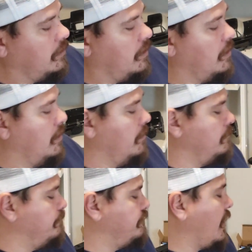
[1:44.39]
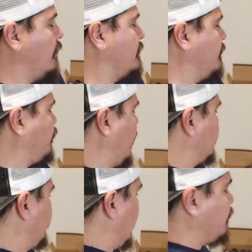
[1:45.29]
I was
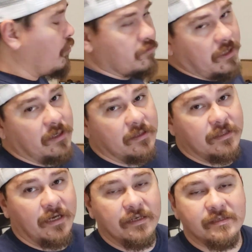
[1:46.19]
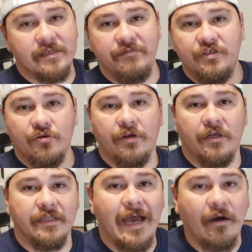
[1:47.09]
surprised when I broke the CV joint
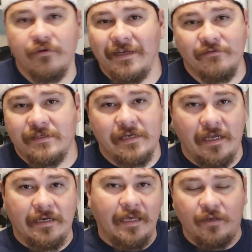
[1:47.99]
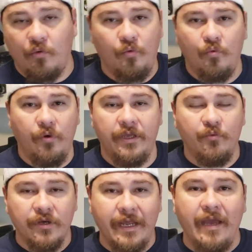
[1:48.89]
on that one. That was kind of like, wait,
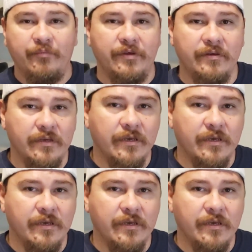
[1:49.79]
what happened?